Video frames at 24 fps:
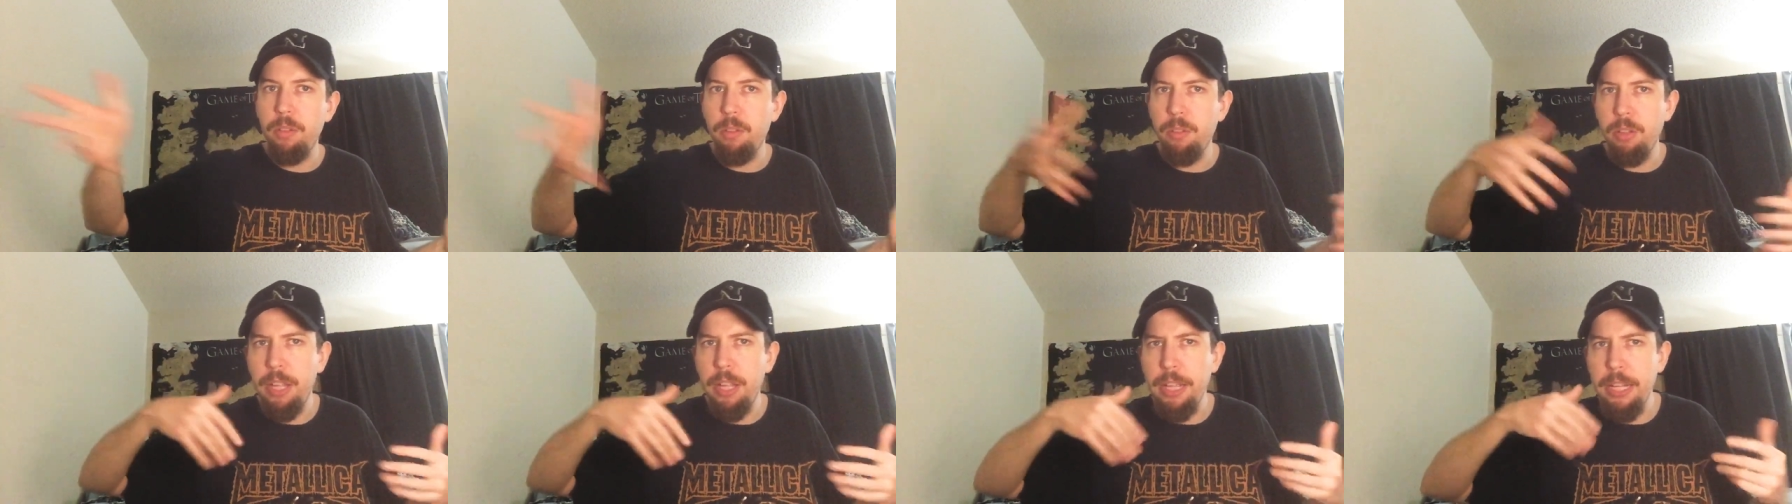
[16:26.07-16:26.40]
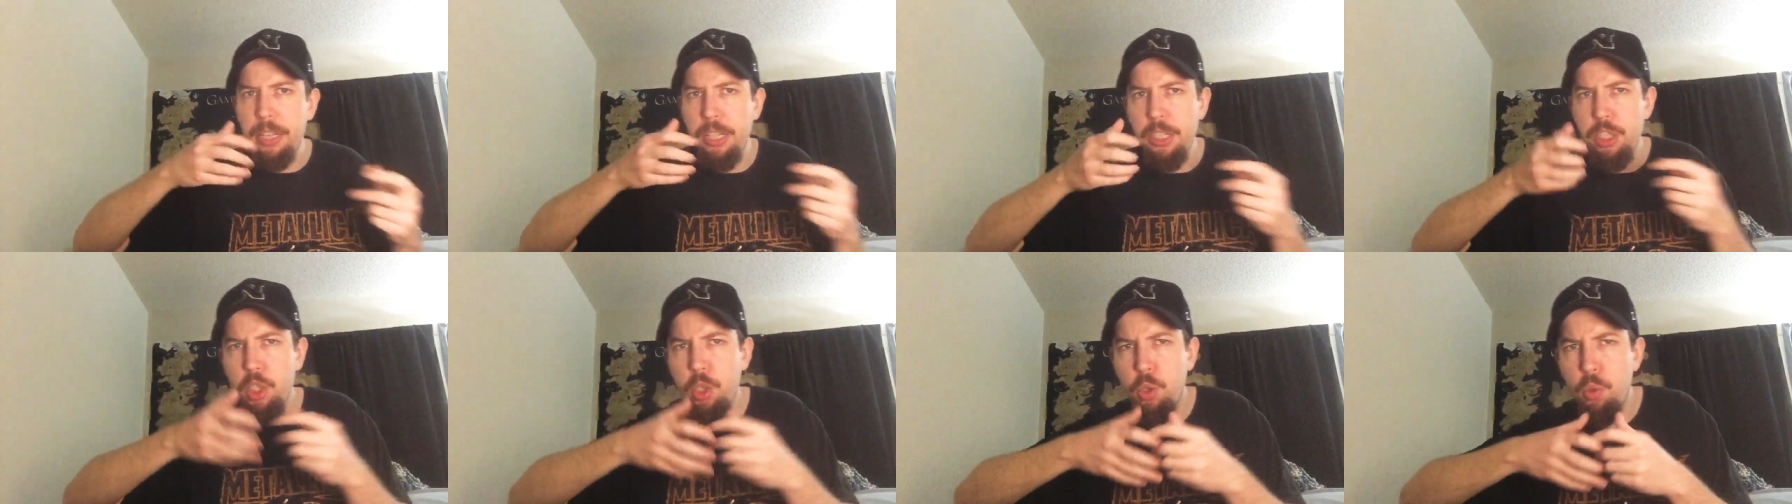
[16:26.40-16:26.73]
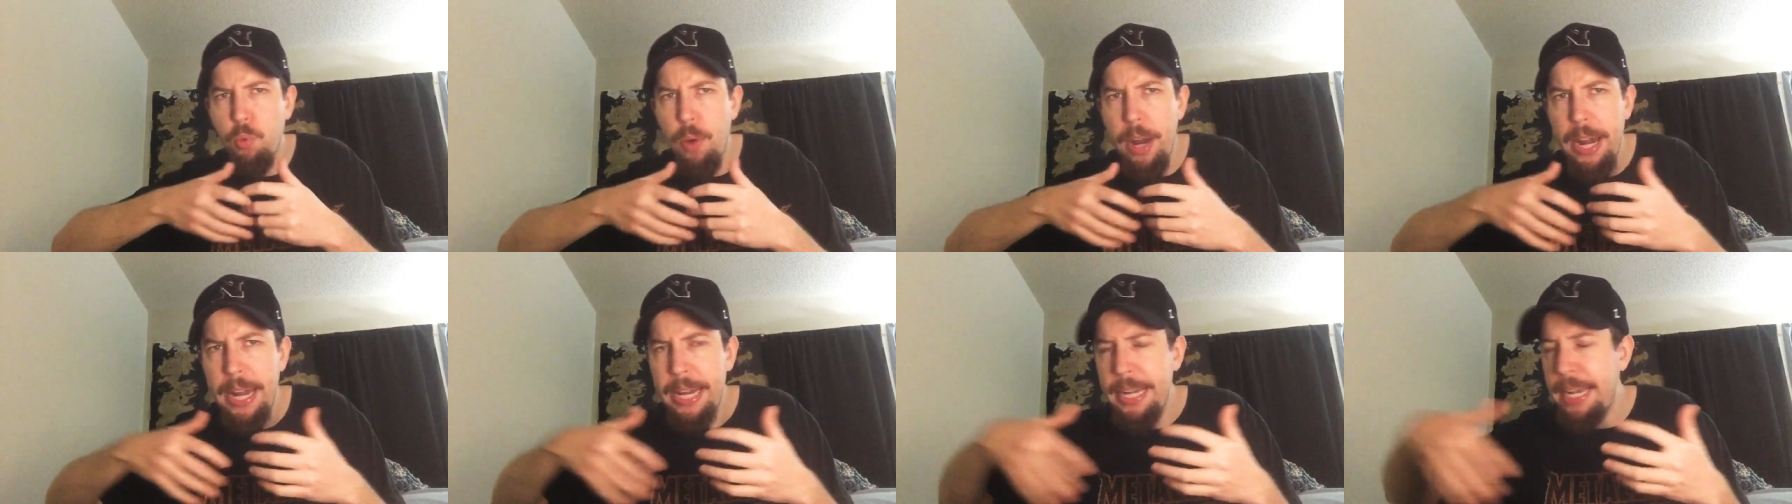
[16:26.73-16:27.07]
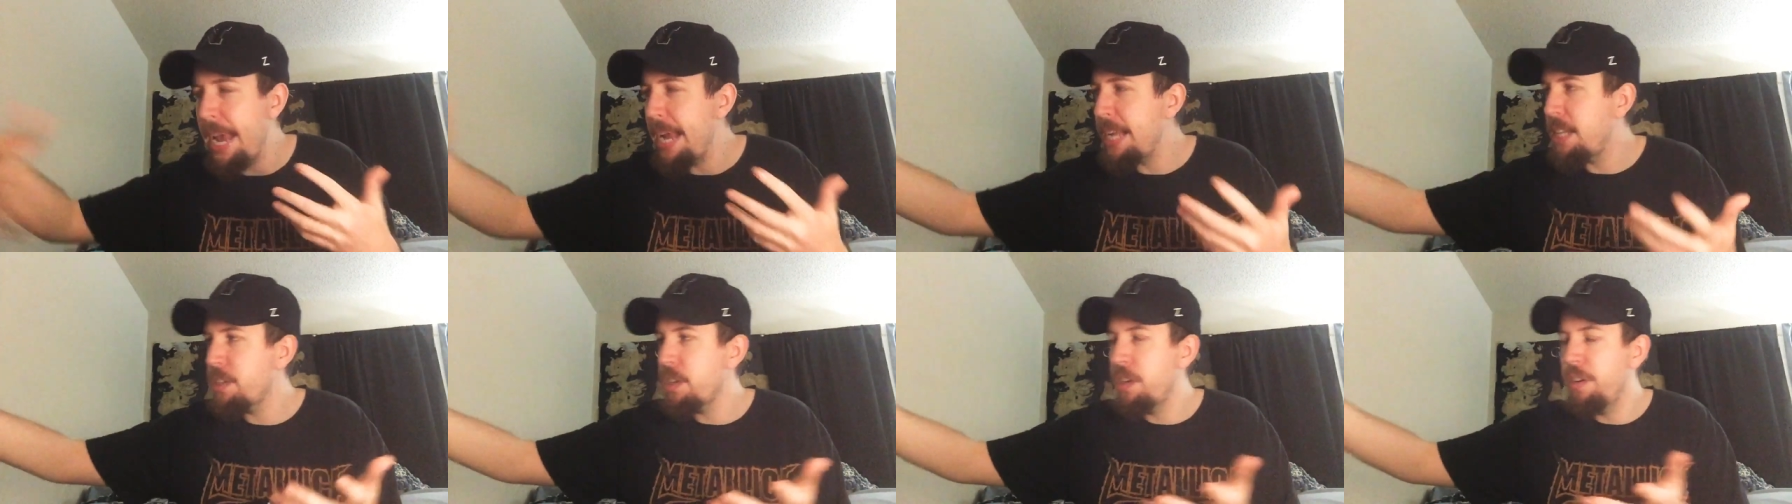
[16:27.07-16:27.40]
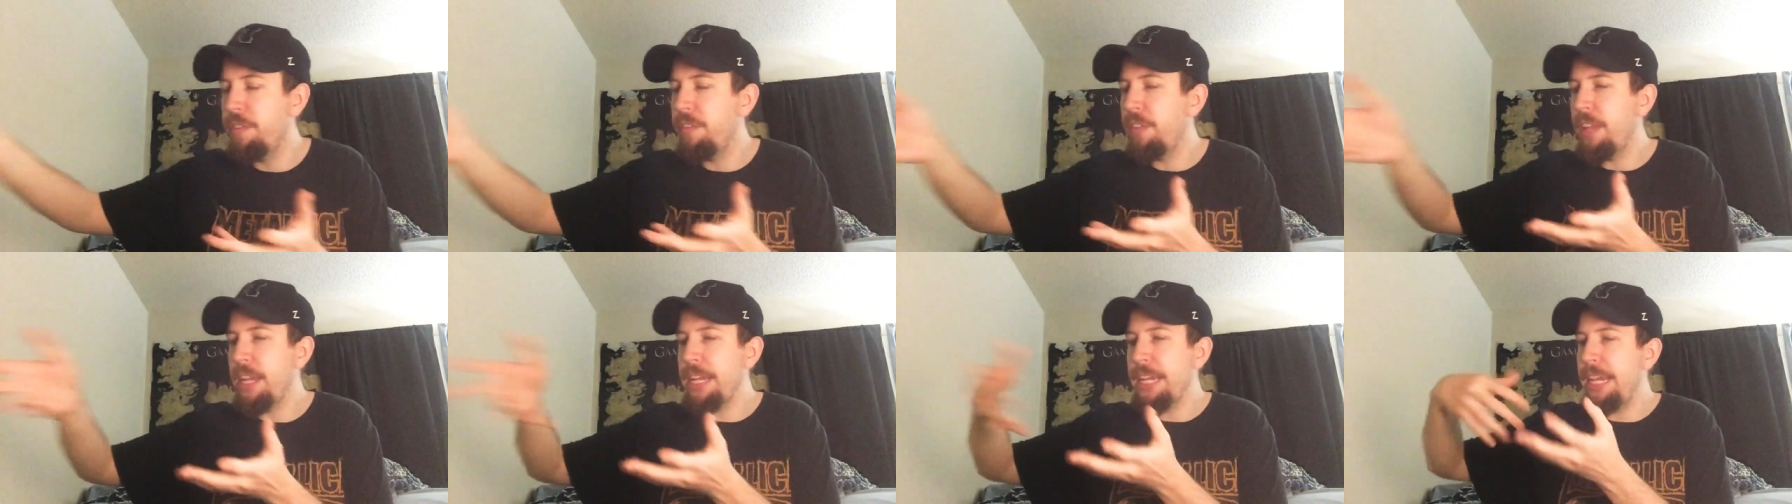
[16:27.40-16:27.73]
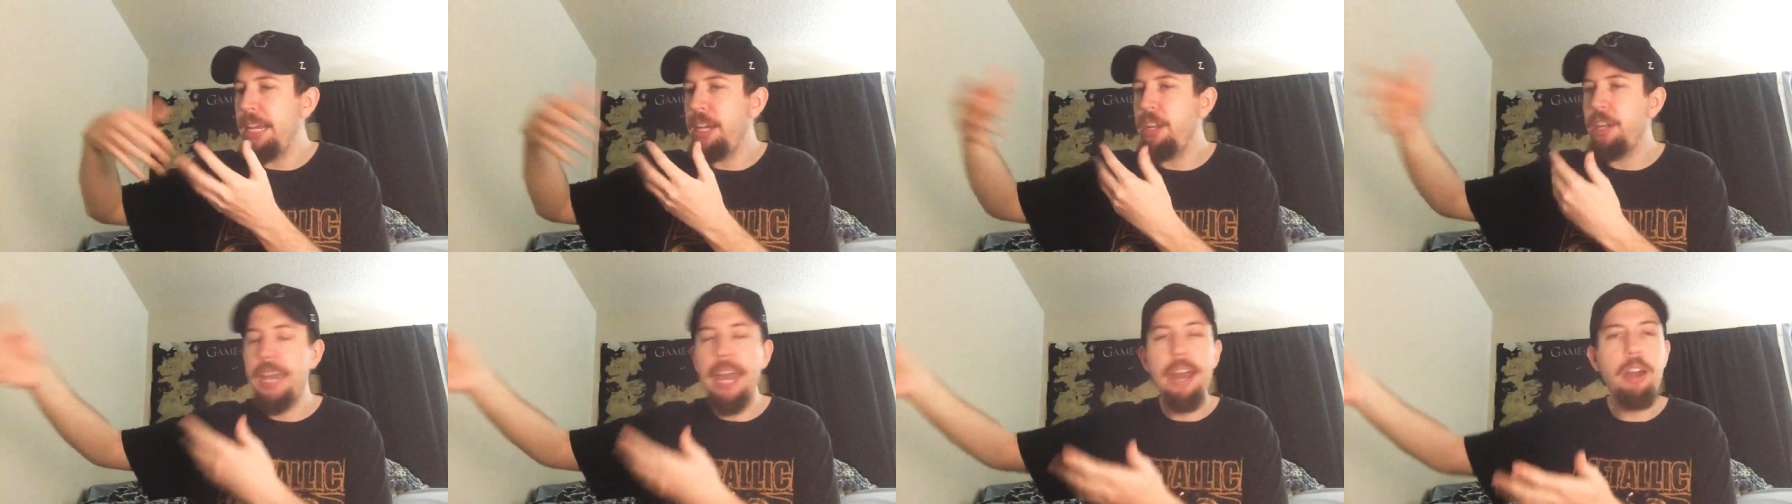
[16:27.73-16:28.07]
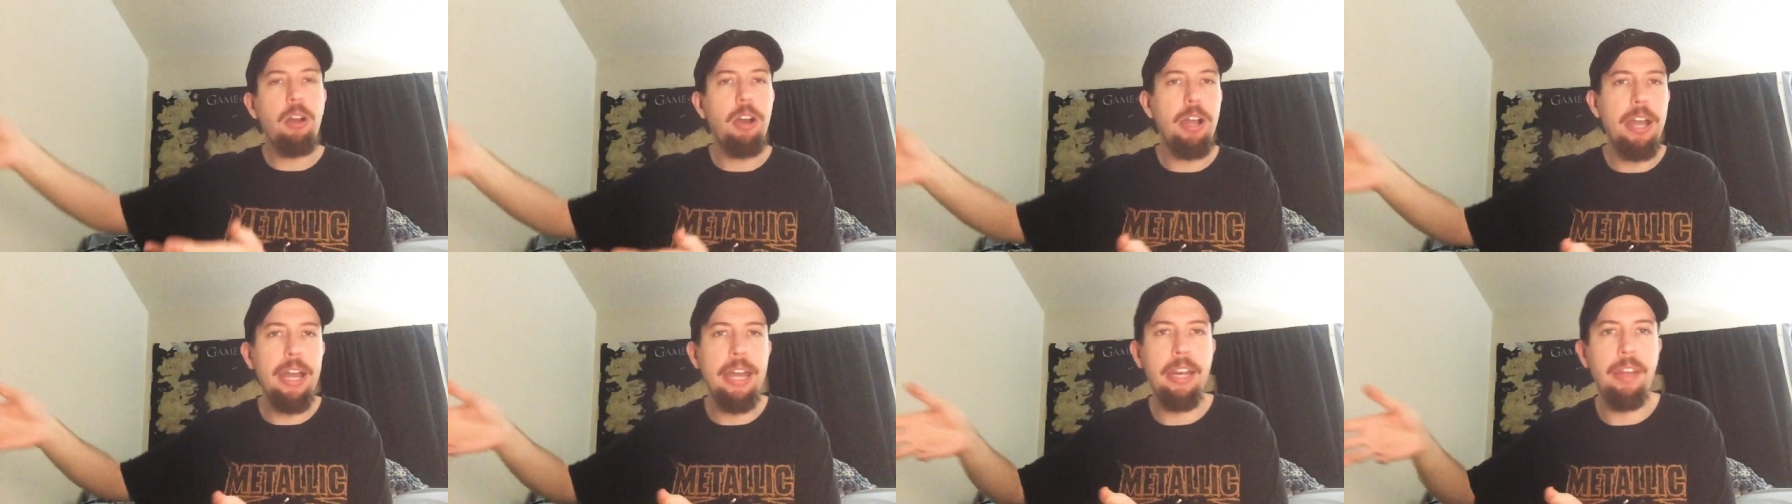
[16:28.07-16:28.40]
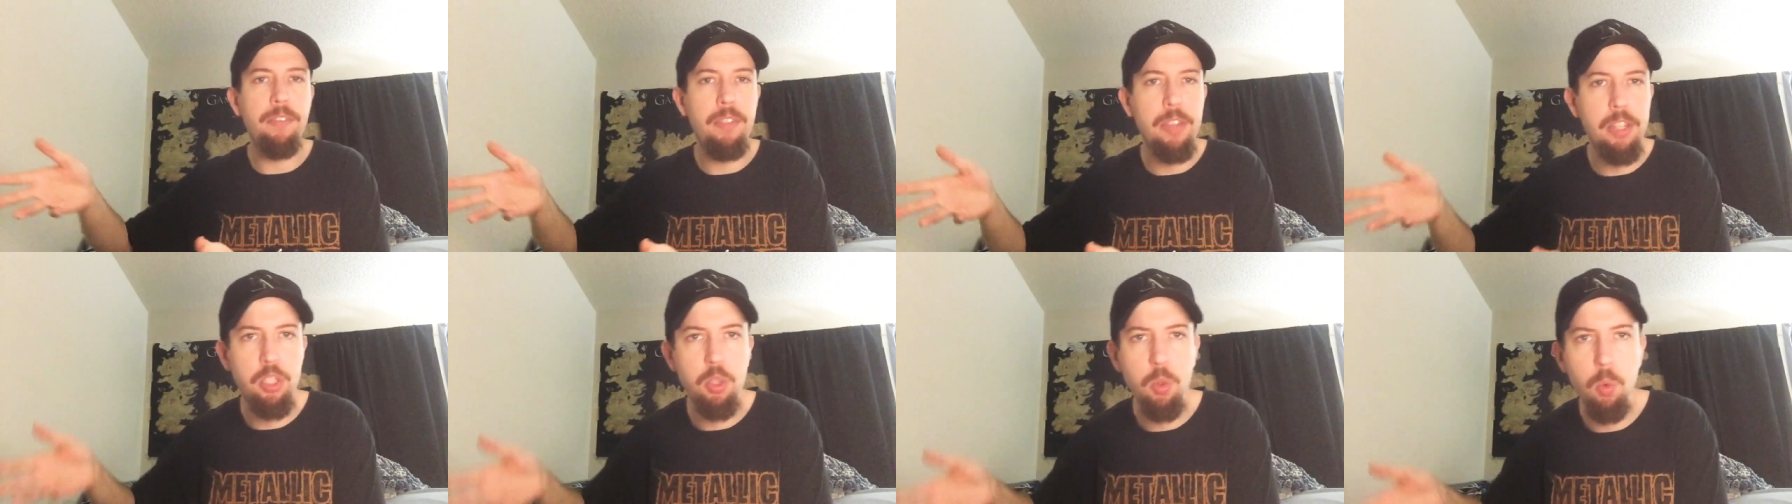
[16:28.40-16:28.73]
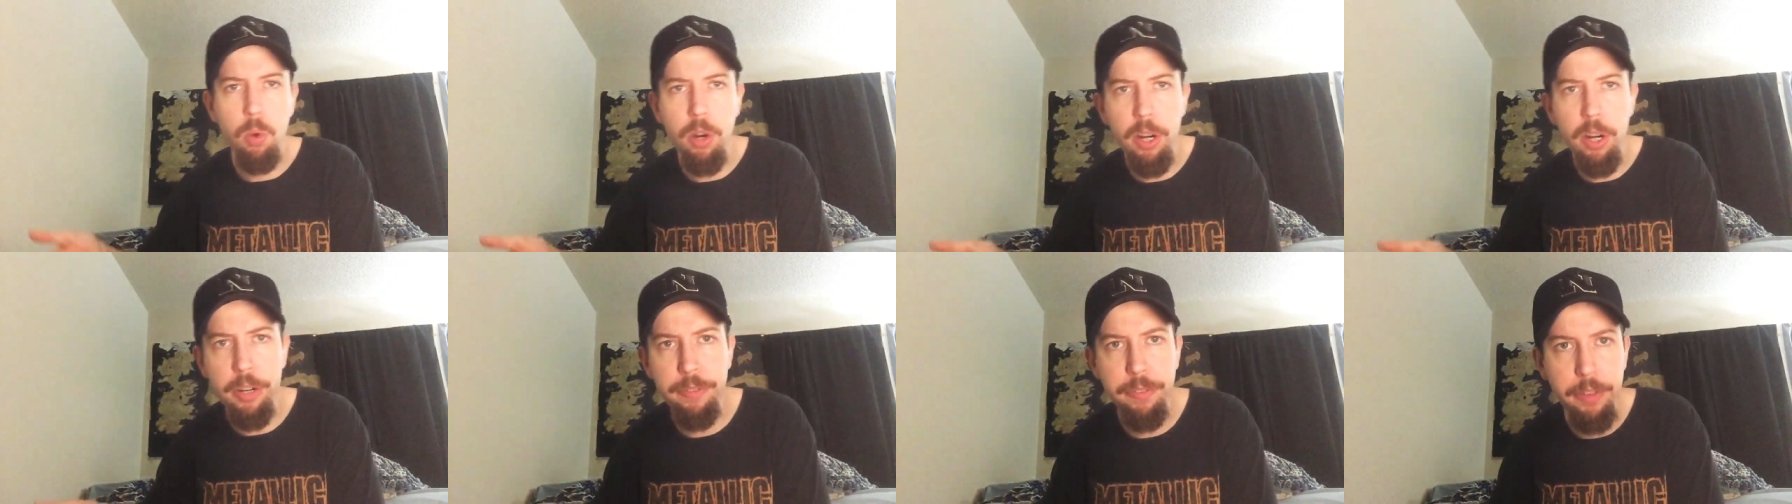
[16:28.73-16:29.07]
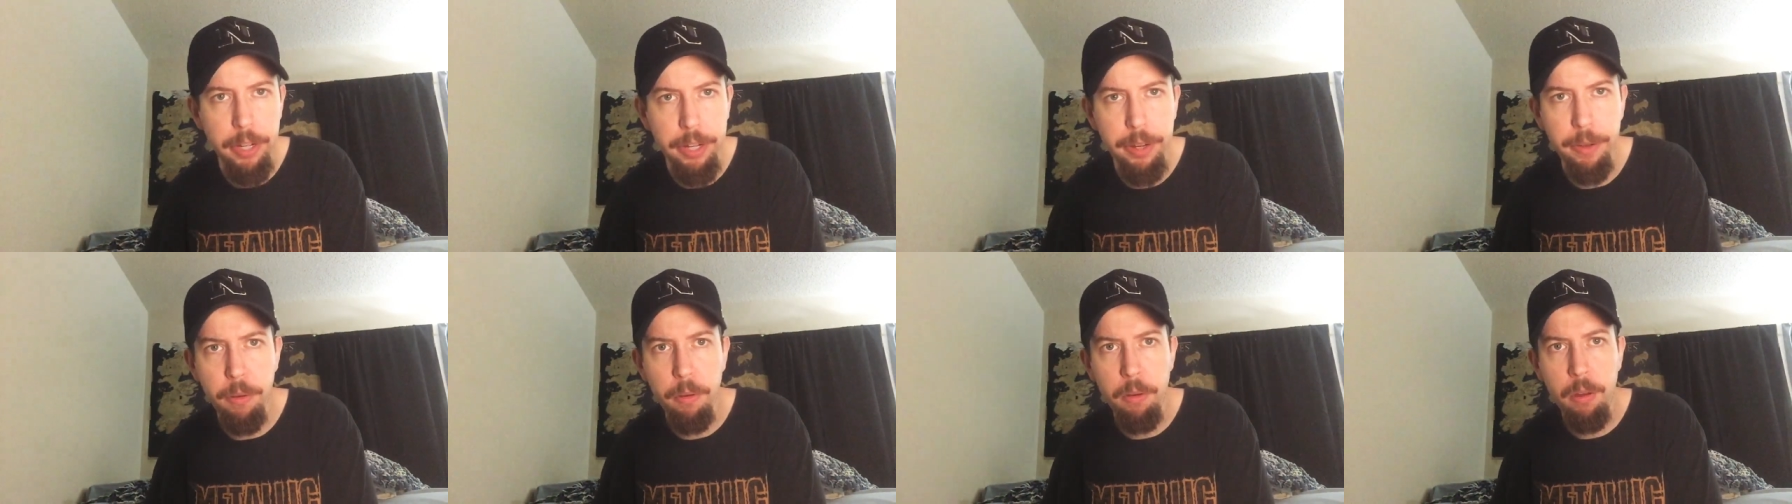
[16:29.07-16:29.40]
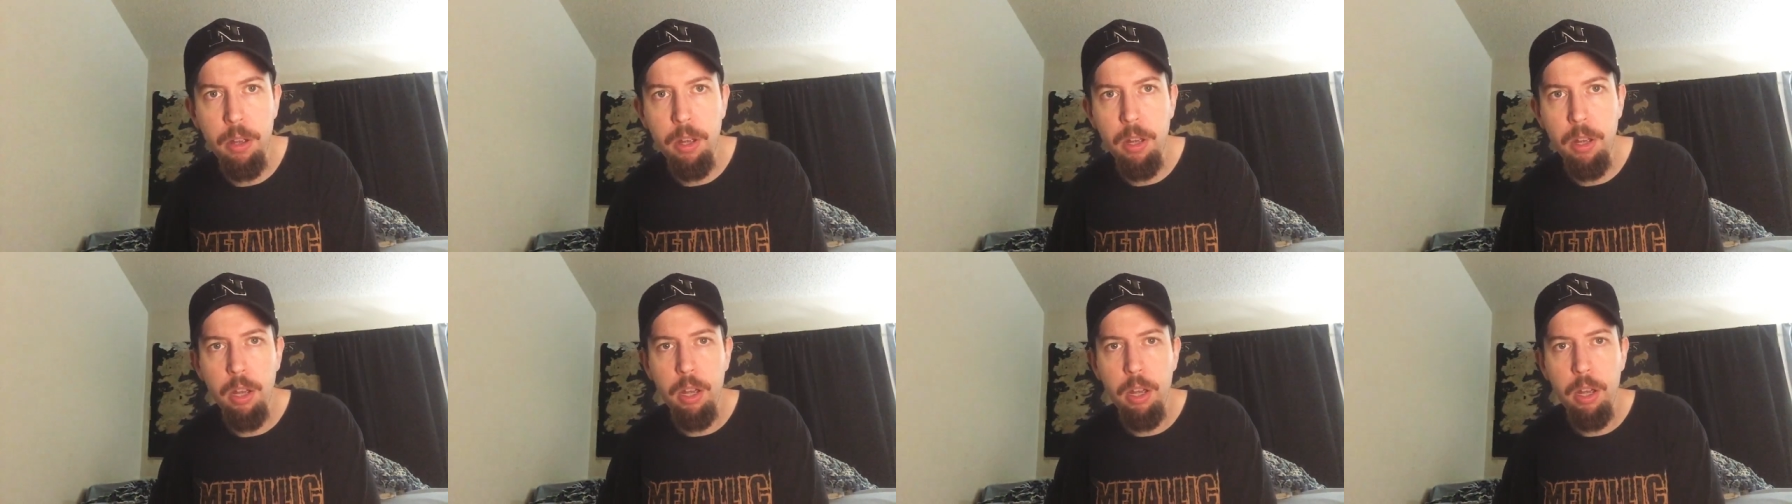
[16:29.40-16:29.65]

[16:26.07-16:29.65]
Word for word: like this gray net of like can you count on any of this to work for you